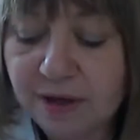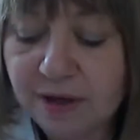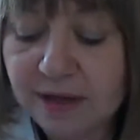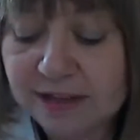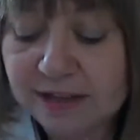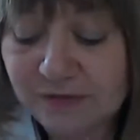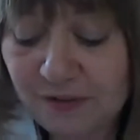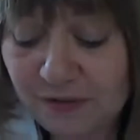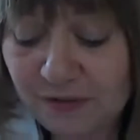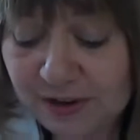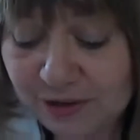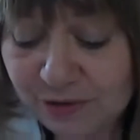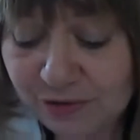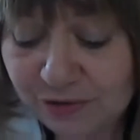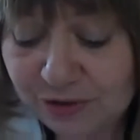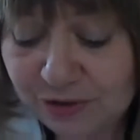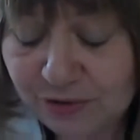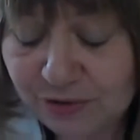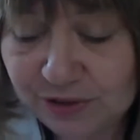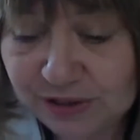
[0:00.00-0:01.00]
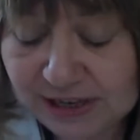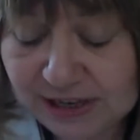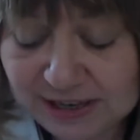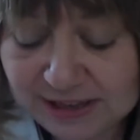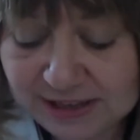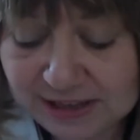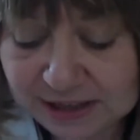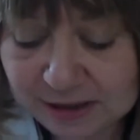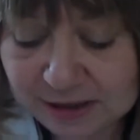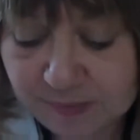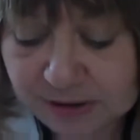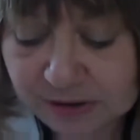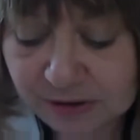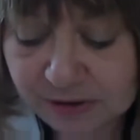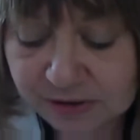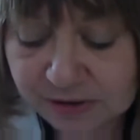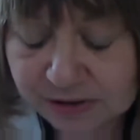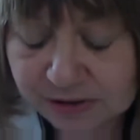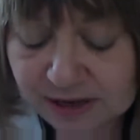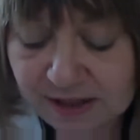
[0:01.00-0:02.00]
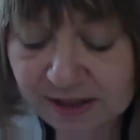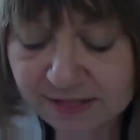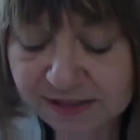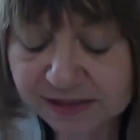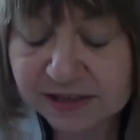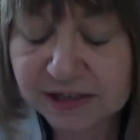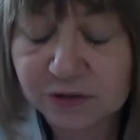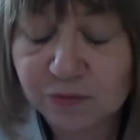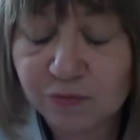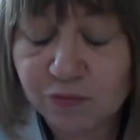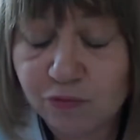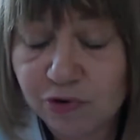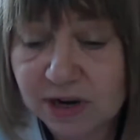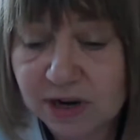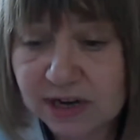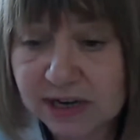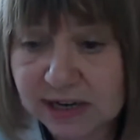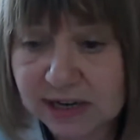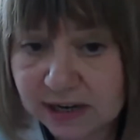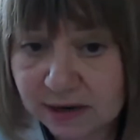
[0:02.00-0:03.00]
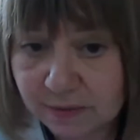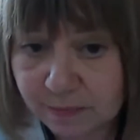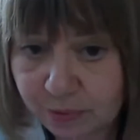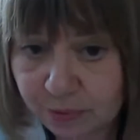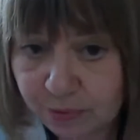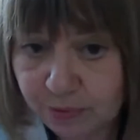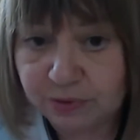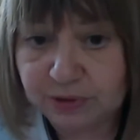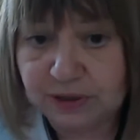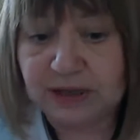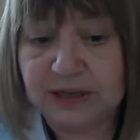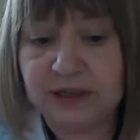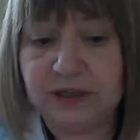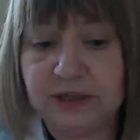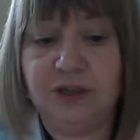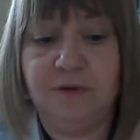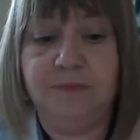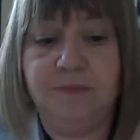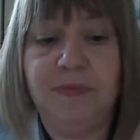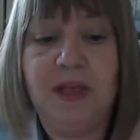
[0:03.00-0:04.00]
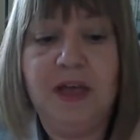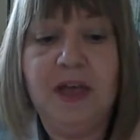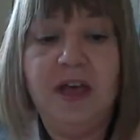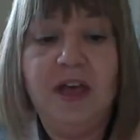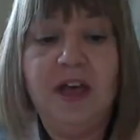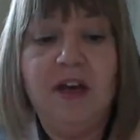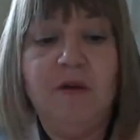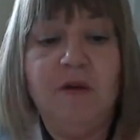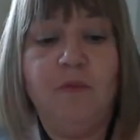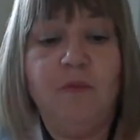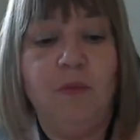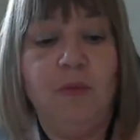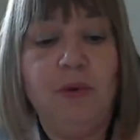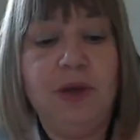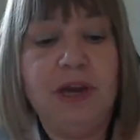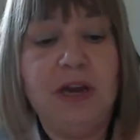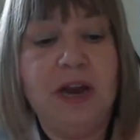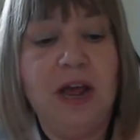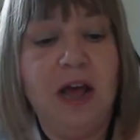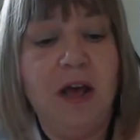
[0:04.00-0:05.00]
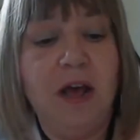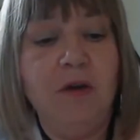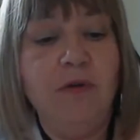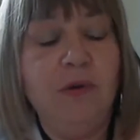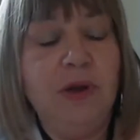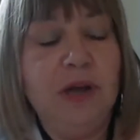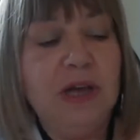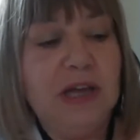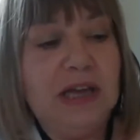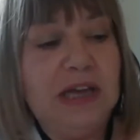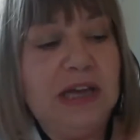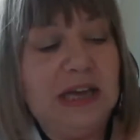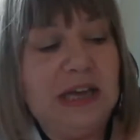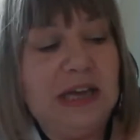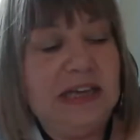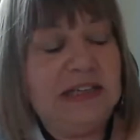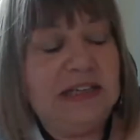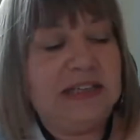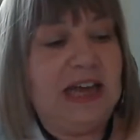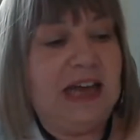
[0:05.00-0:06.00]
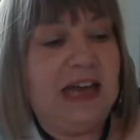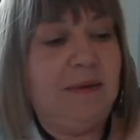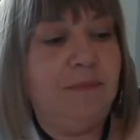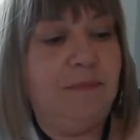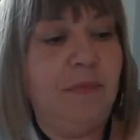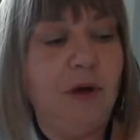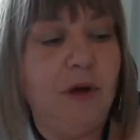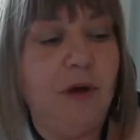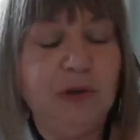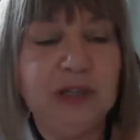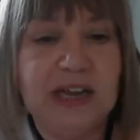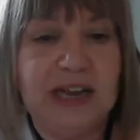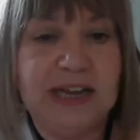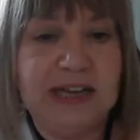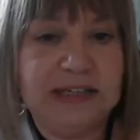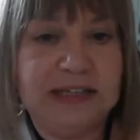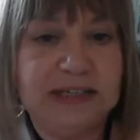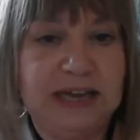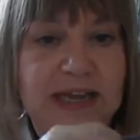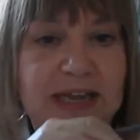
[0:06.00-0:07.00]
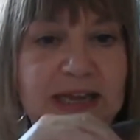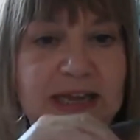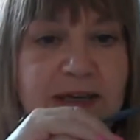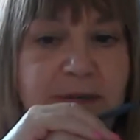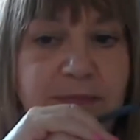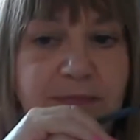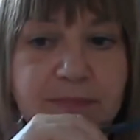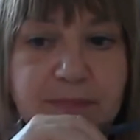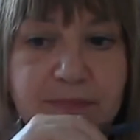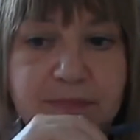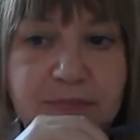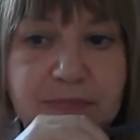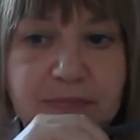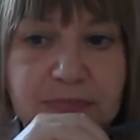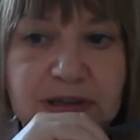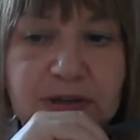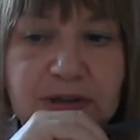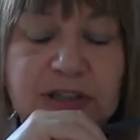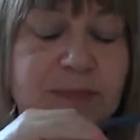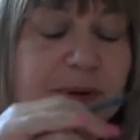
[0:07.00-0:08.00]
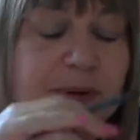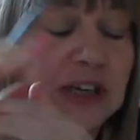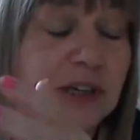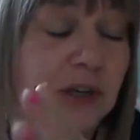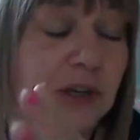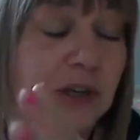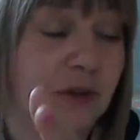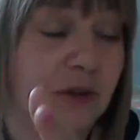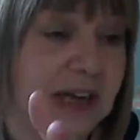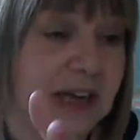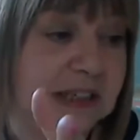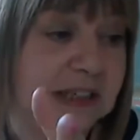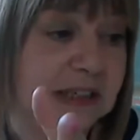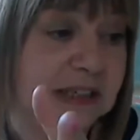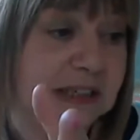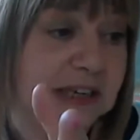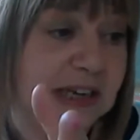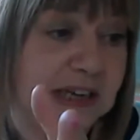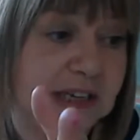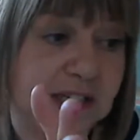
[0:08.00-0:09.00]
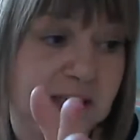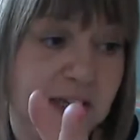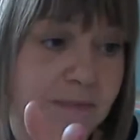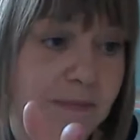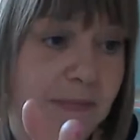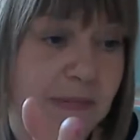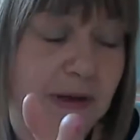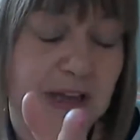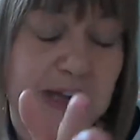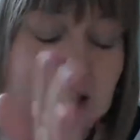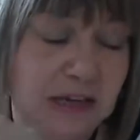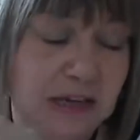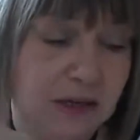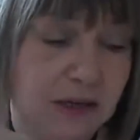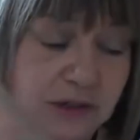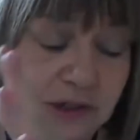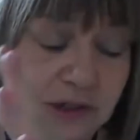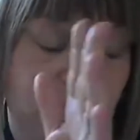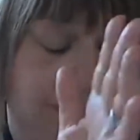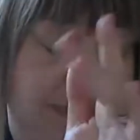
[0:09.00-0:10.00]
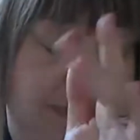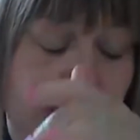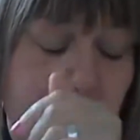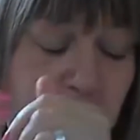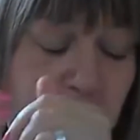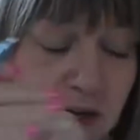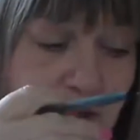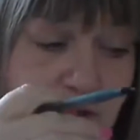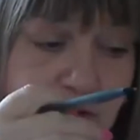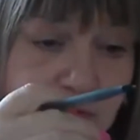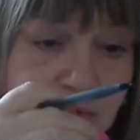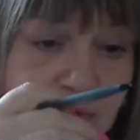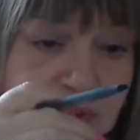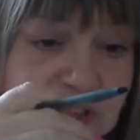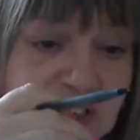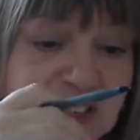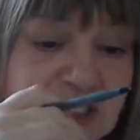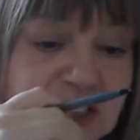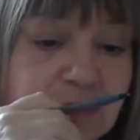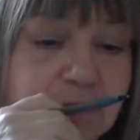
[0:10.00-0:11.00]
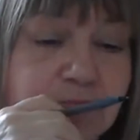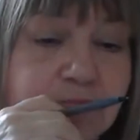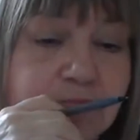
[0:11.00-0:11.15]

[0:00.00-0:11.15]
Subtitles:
it's very interesting you say this because this is really an important issue. What we know is that most sex ed, especially in the United States and in England and in many countries, is